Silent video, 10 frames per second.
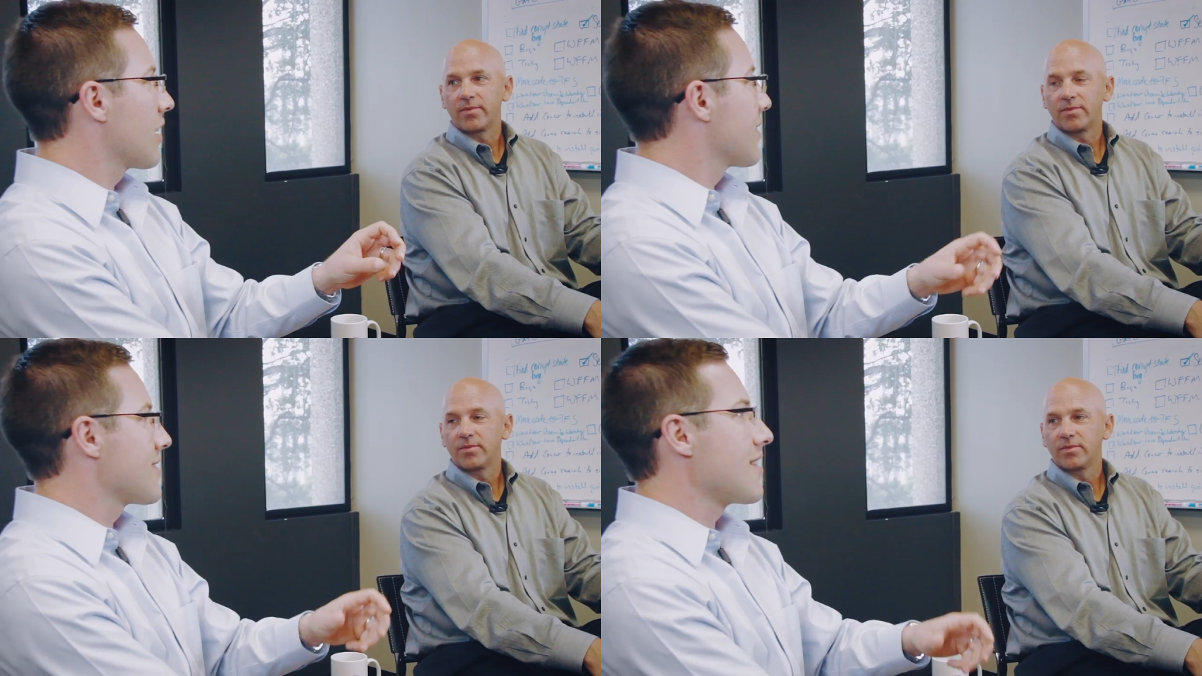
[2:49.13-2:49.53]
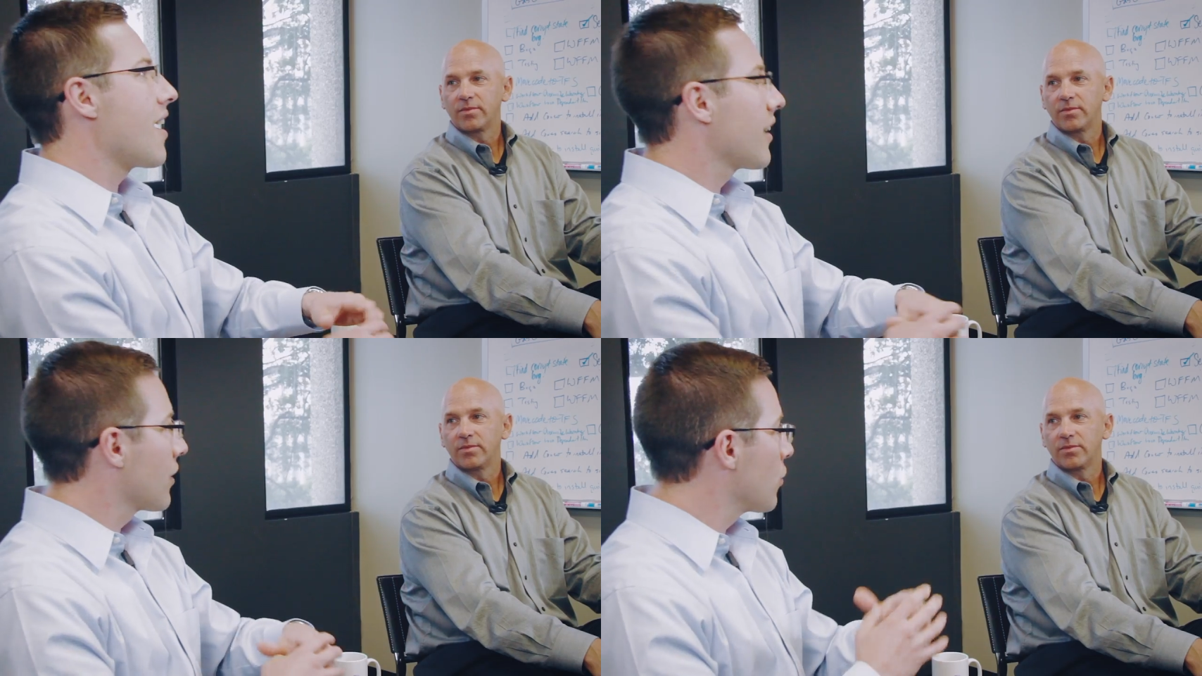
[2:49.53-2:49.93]
Speaker 1: it's
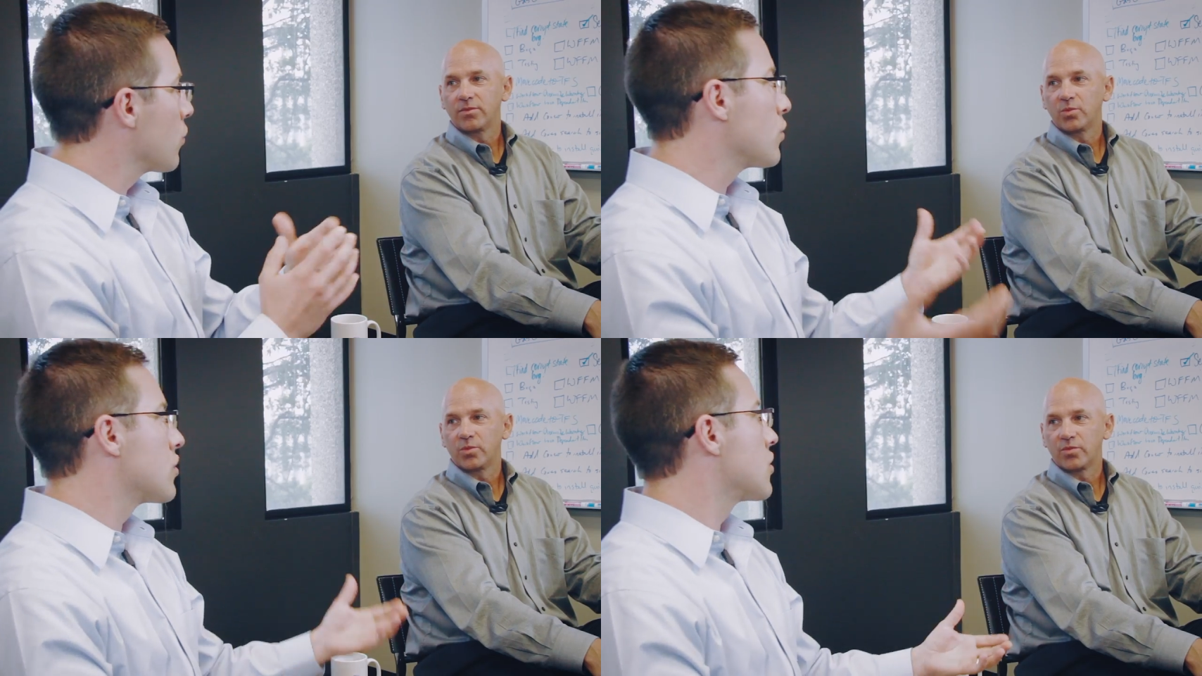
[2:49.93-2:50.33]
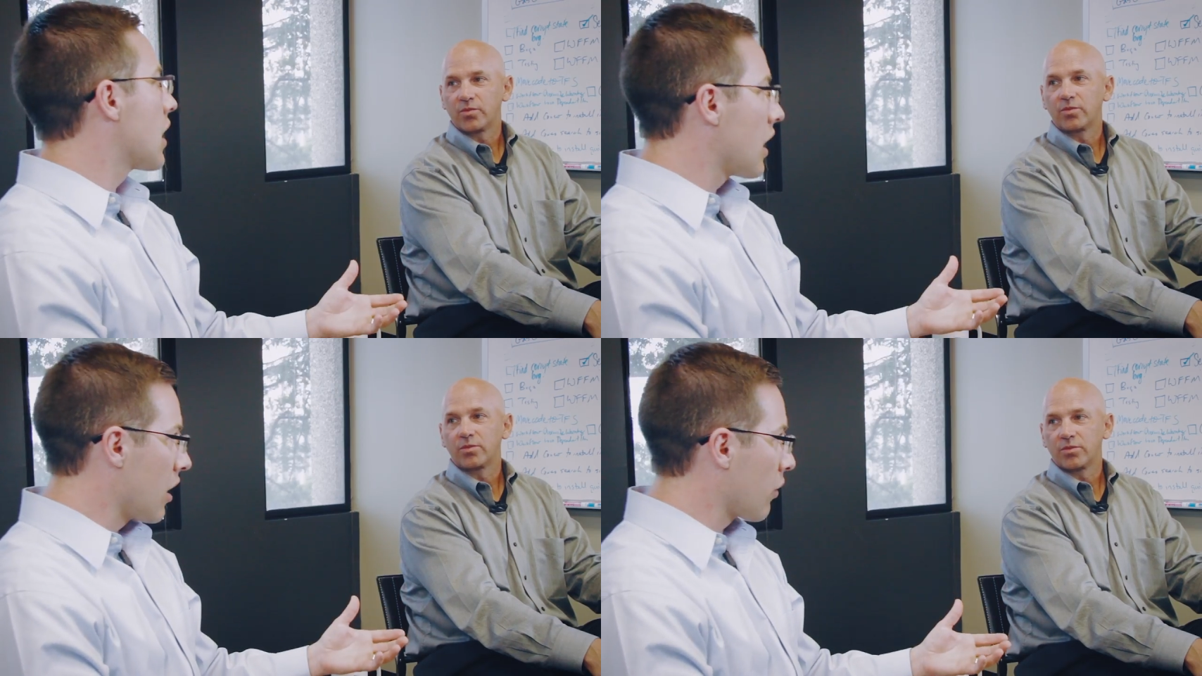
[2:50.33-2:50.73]
not a huge
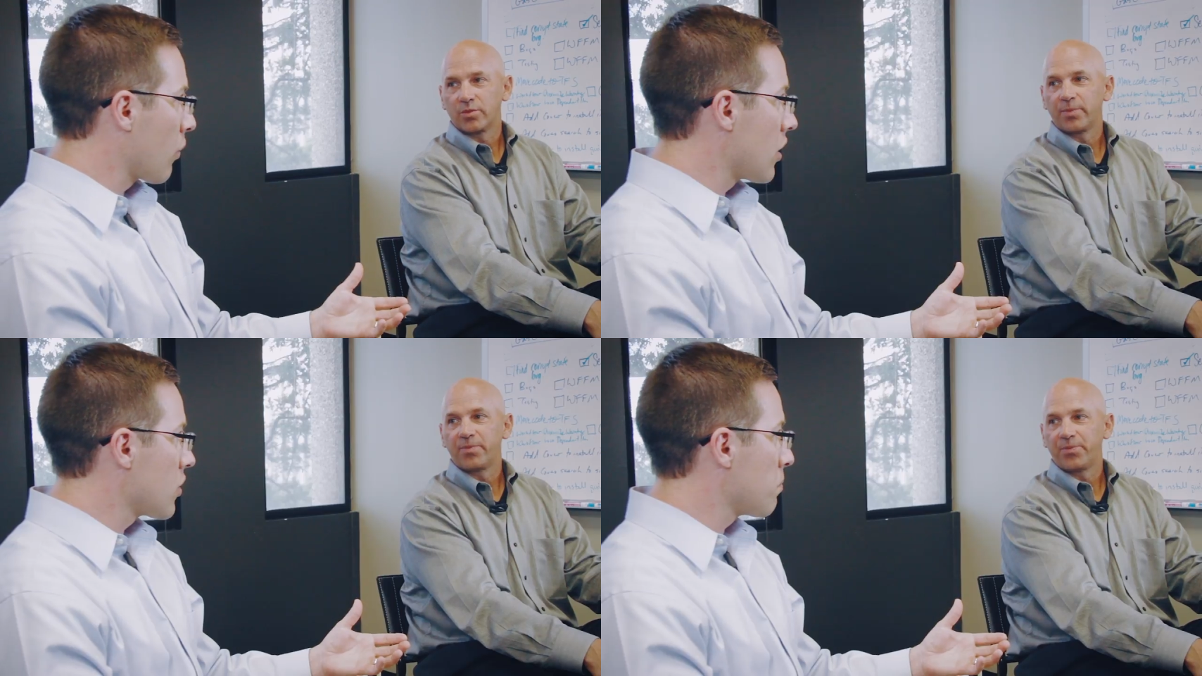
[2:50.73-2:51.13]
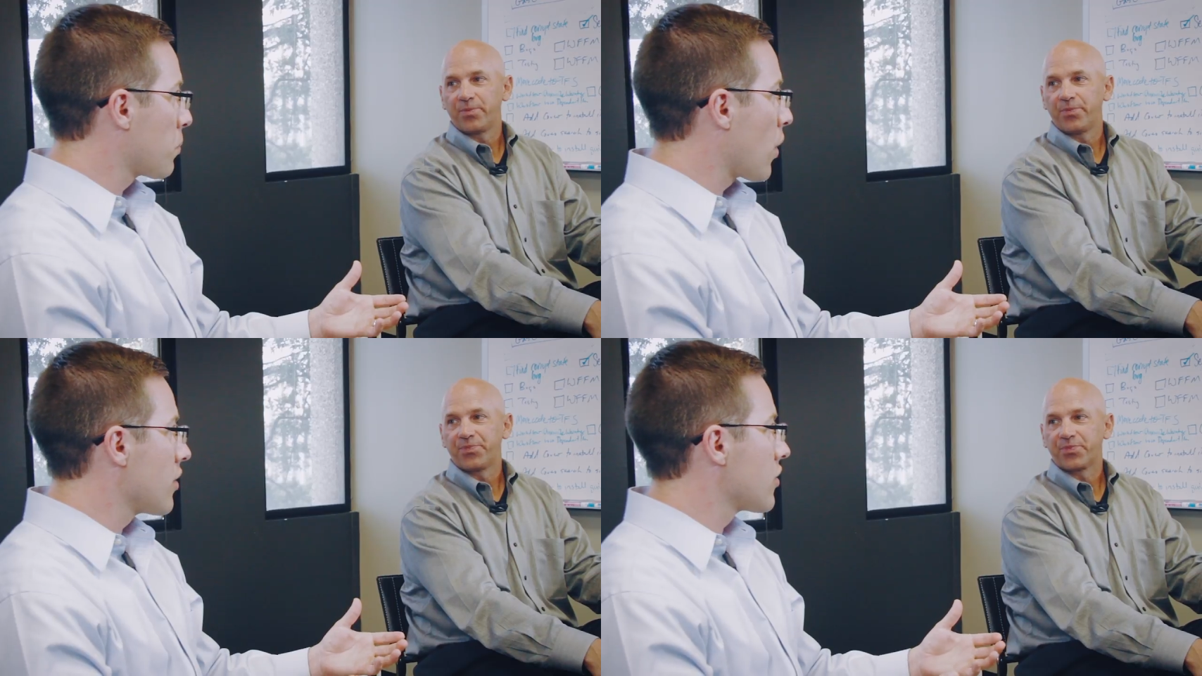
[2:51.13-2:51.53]
data integration
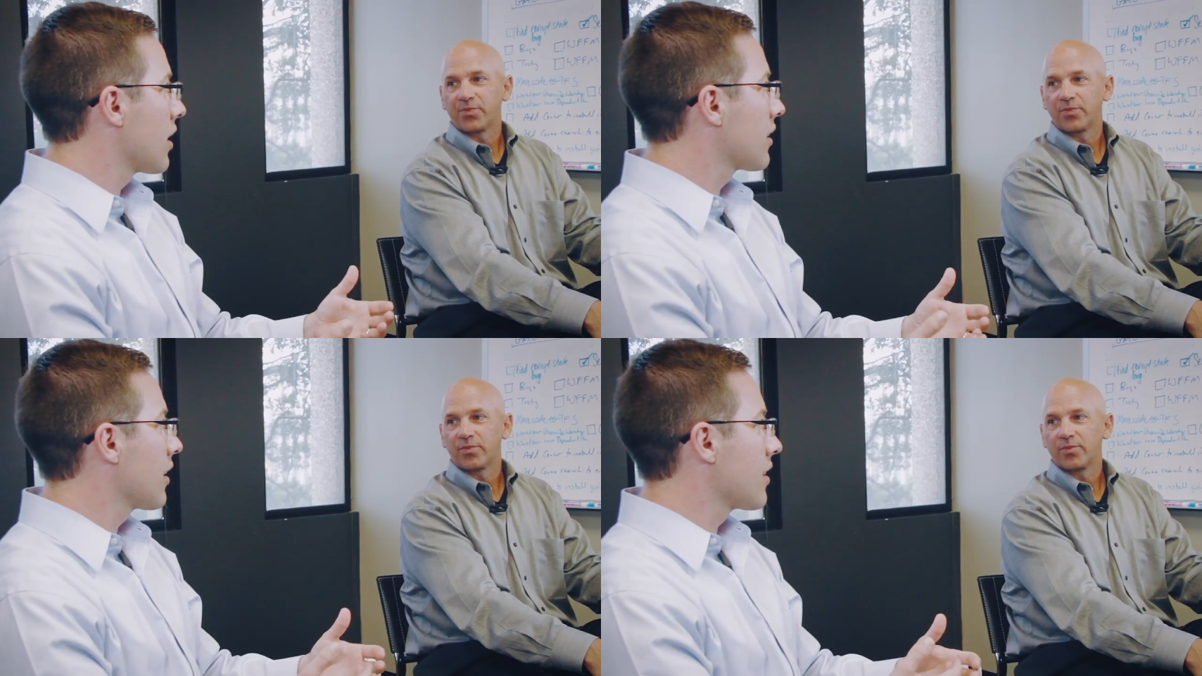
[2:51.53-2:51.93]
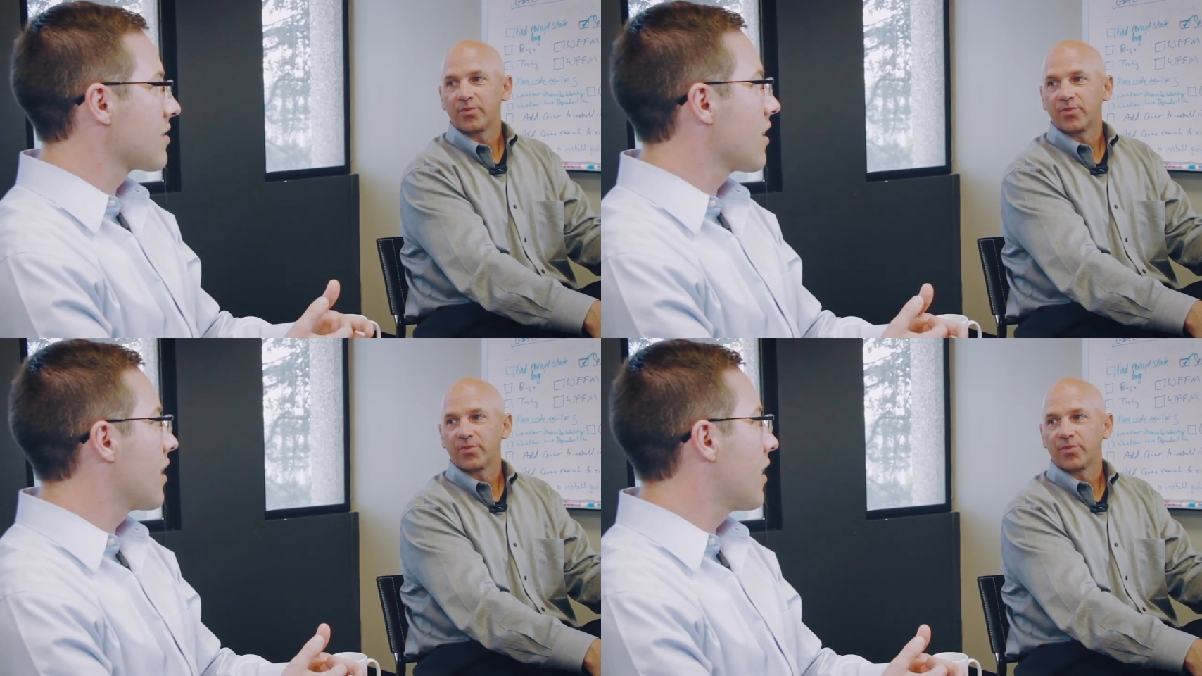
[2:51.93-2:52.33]
project.
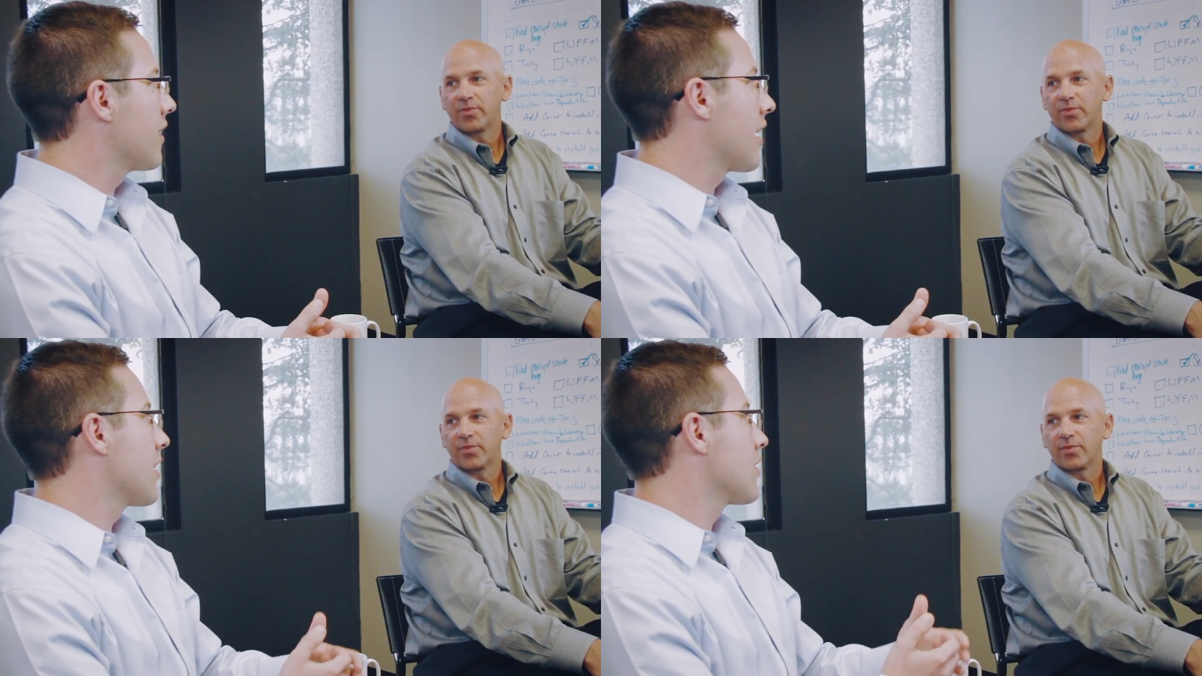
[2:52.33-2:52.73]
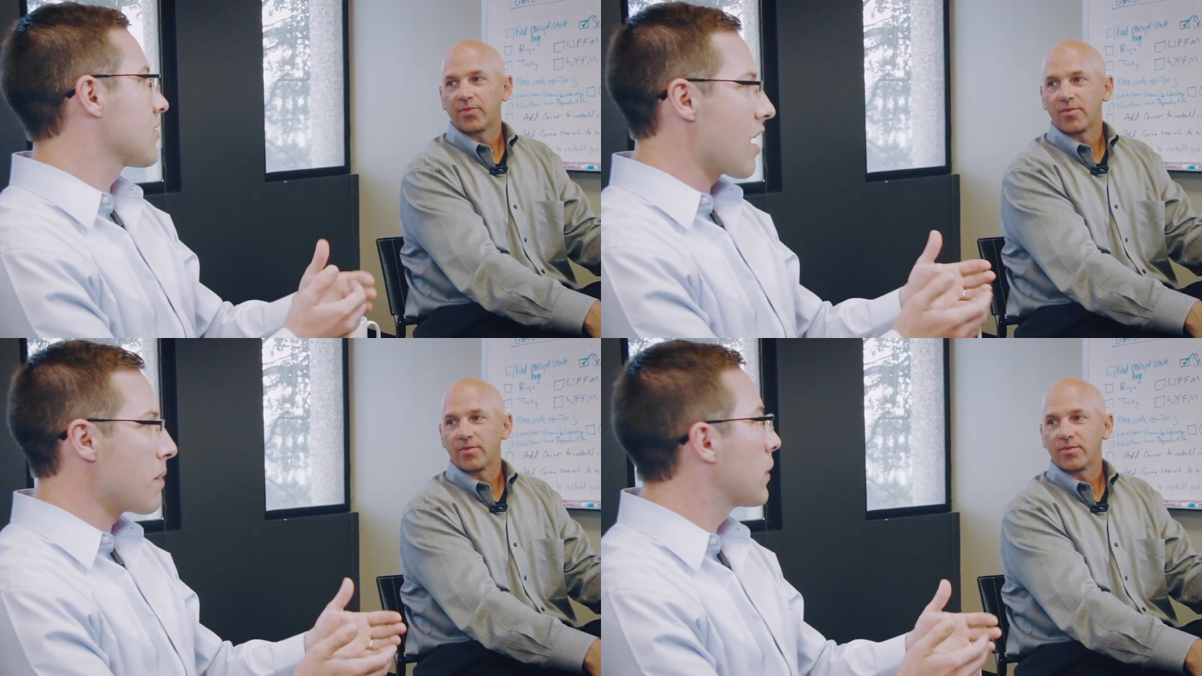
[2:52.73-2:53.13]
It's not as time